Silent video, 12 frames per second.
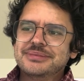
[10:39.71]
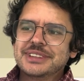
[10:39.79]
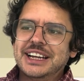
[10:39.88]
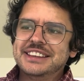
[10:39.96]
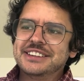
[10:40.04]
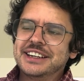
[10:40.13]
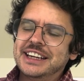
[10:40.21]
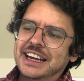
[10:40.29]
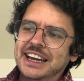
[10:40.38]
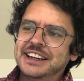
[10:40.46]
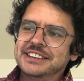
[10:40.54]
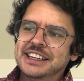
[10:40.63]
I thought it
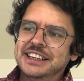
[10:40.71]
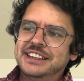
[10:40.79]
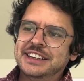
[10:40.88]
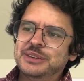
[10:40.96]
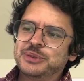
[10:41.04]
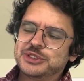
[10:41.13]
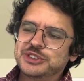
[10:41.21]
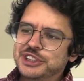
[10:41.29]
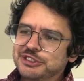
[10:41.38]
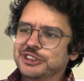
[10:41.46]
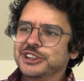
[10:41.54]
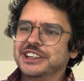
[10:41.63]
had, like, it was
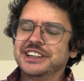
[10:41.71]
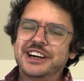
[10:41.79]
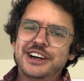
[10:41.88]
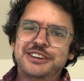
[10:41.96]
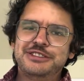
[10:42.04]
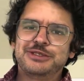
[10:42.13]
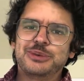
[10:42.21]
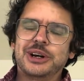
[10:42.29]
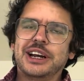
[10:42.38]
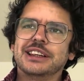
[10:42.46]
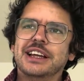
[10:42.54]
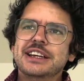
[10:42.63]
different enough where
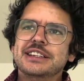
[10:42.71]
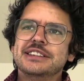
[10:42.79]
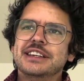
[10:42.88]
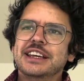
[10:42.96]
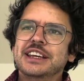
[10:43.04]
I liked it,